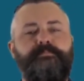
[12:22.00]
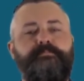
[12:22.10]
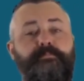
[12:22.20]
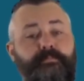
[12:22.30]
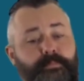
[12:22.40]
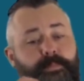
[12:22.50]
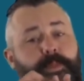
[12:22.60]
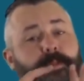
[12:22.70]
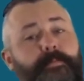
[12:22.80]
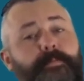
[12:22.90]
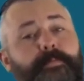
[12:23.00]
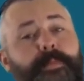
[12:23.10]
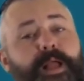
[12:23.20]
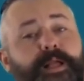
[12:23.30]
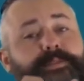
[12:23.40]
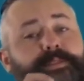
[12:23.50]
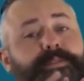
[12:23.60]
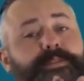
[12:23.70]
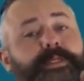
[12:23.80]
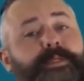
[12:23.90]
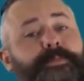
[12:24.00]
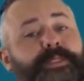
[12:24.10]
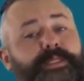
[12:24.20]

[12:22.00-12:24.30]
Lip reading: If there is a pandemic, what do I do?